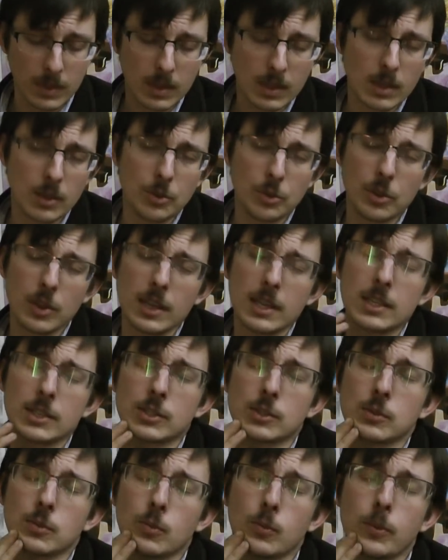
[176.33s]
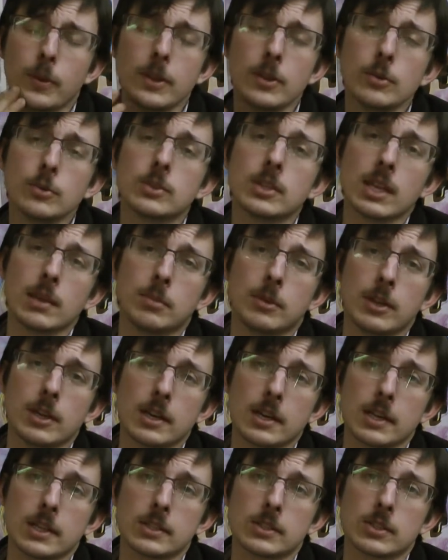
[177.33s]
Now the thing is, we use
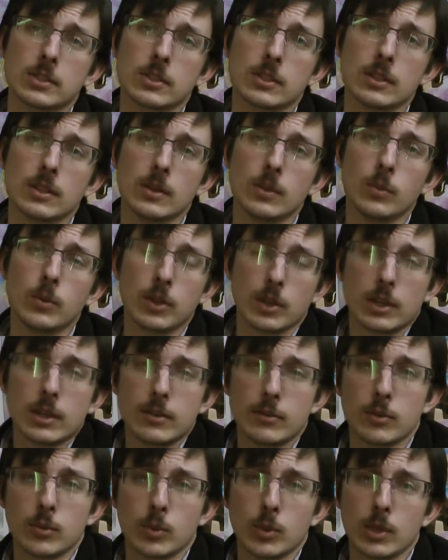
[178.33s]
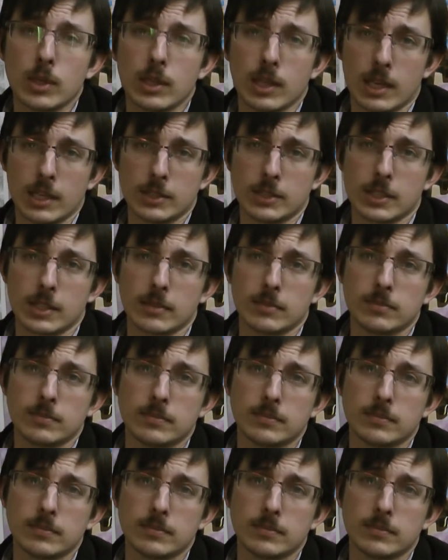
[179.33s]
APIs without even realizing.